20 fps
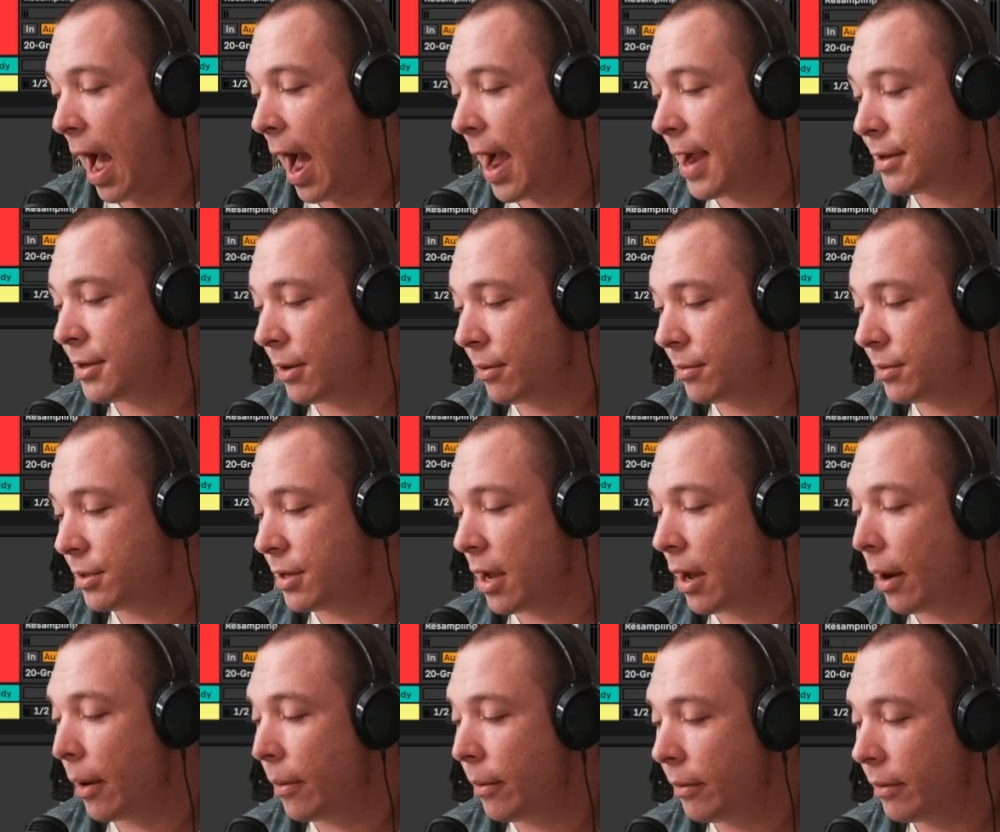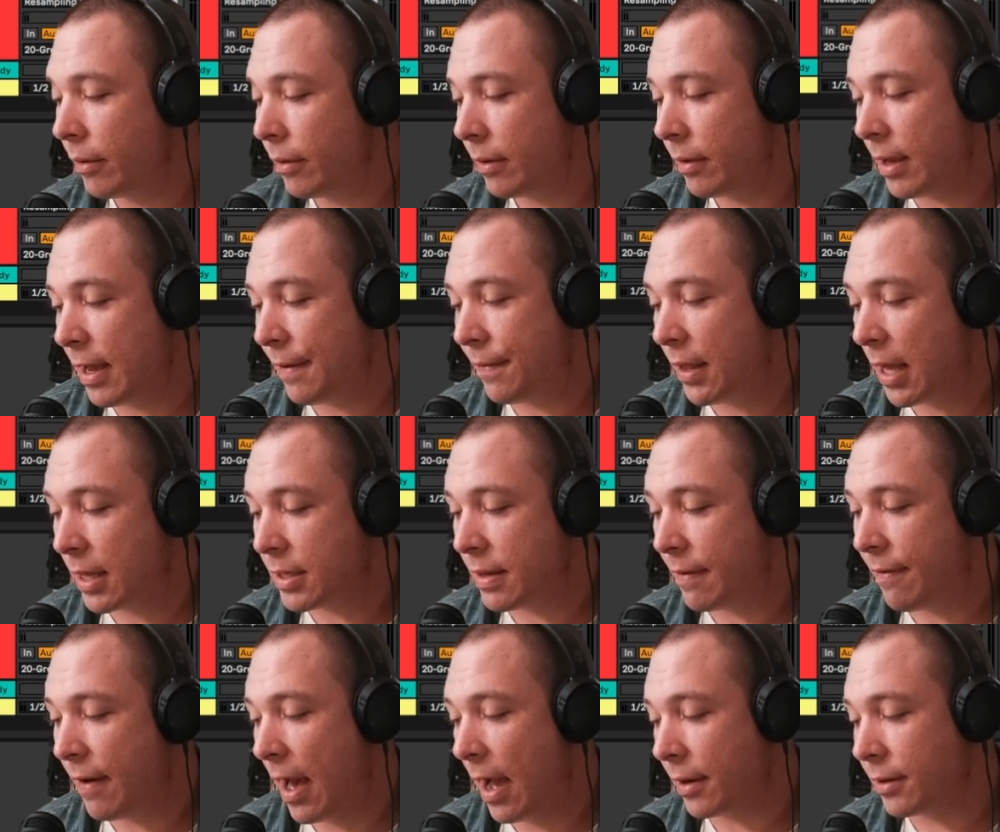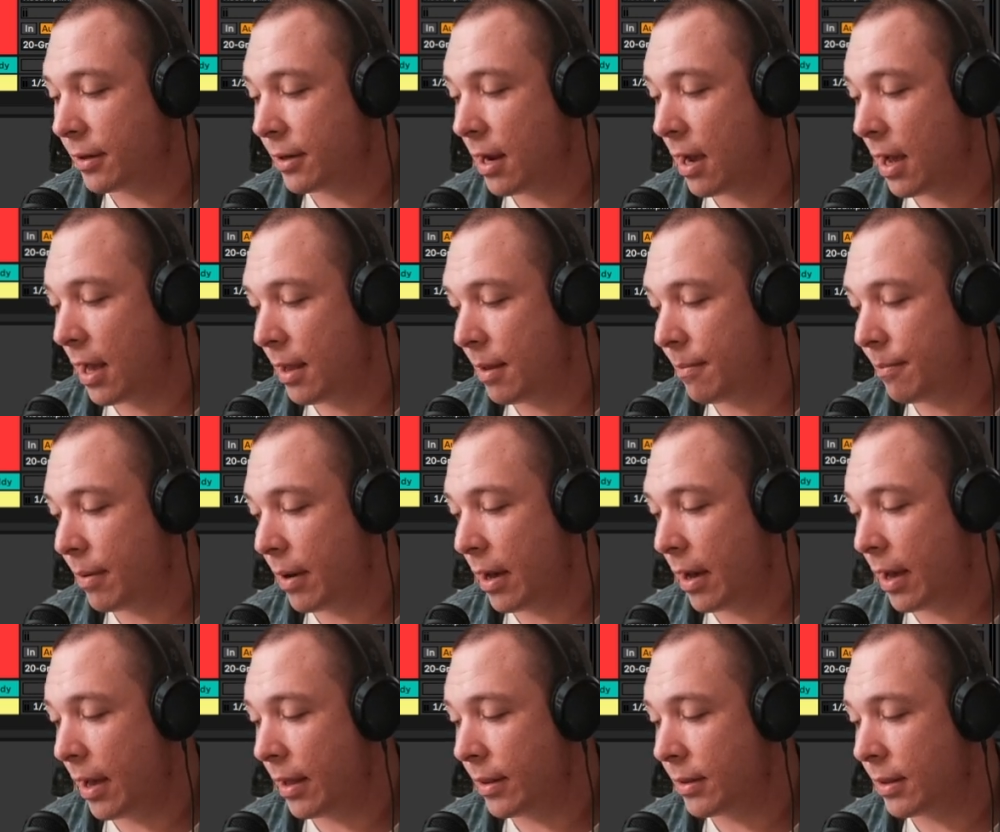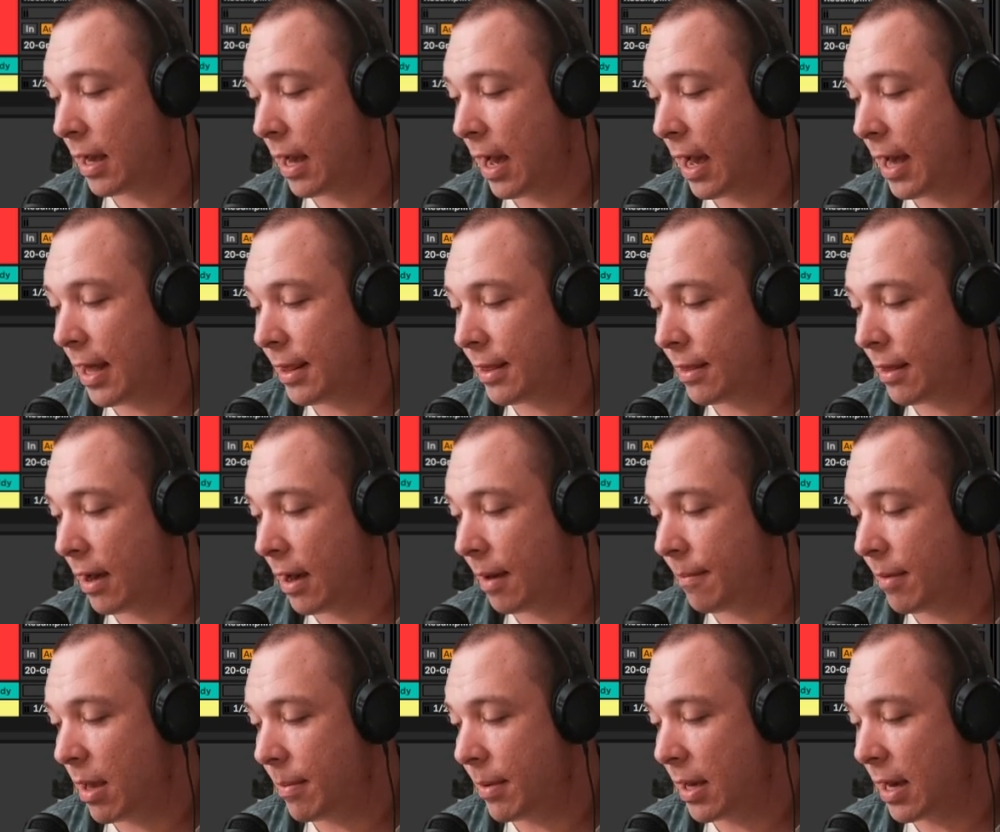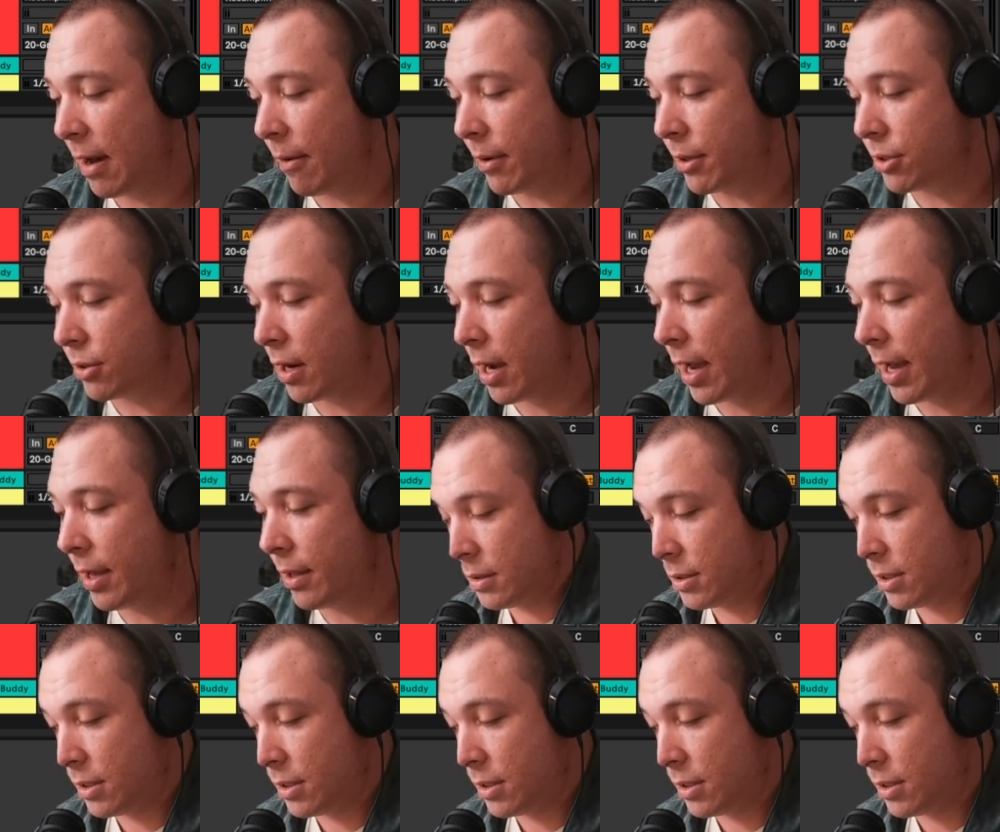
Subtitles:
I don't know if that's a fact or not, but I thought maybe I would try it.